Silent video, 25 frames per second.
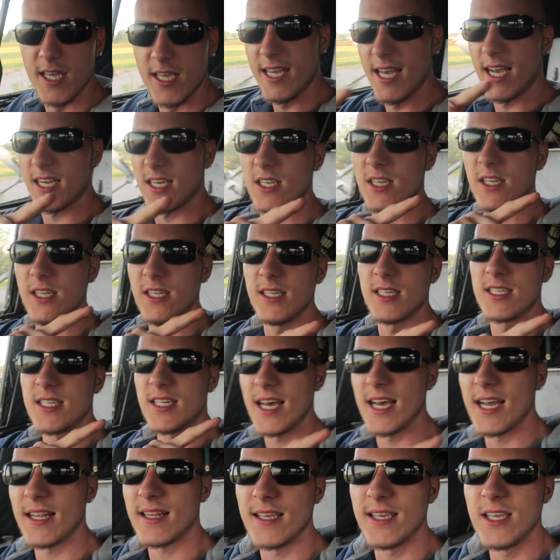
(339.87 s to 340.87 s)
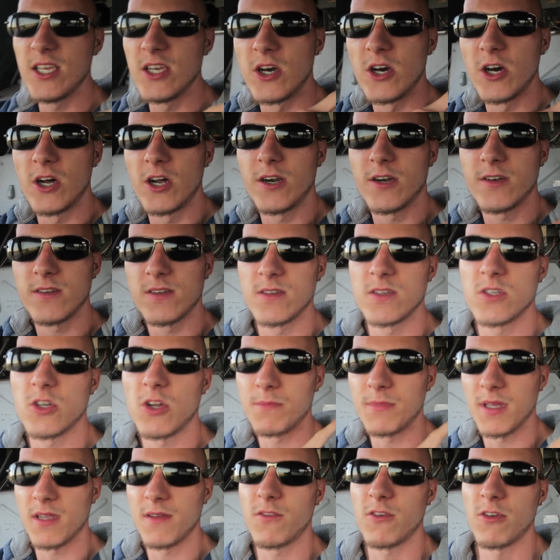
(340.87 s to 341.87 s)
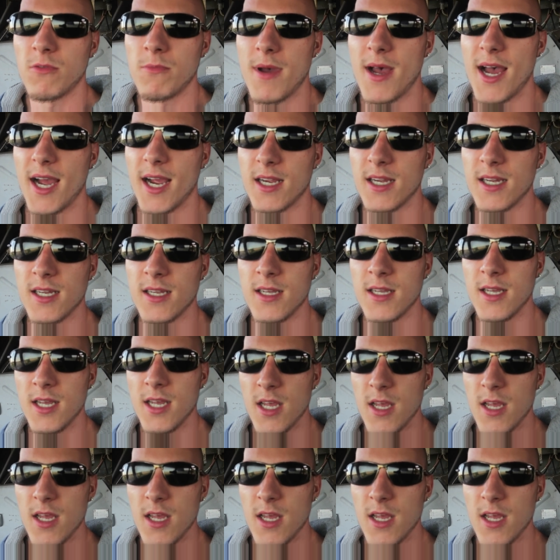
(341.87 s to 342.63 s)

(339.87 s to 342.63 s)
He actually said he heard something from back.